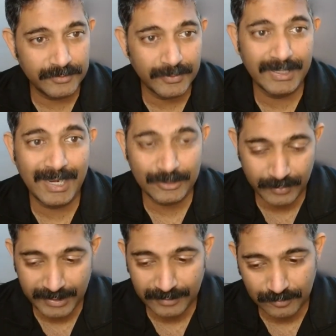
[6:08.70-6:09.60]
You can
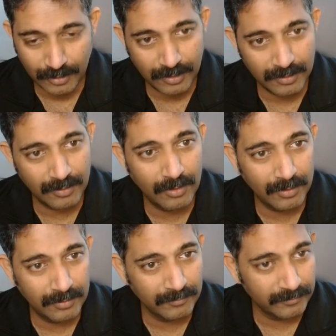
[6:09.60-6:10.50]
actually
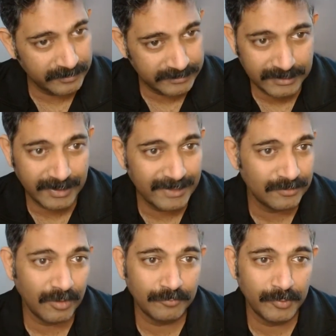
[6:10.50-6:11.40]
install the
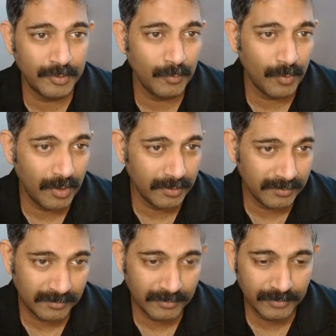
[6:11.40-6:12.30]
right software you
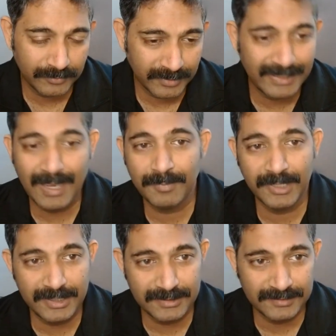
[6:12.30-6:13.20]
want, you know, the right
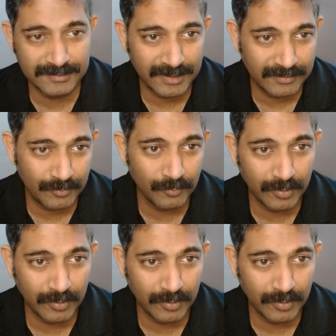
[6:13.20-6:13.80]
applications that you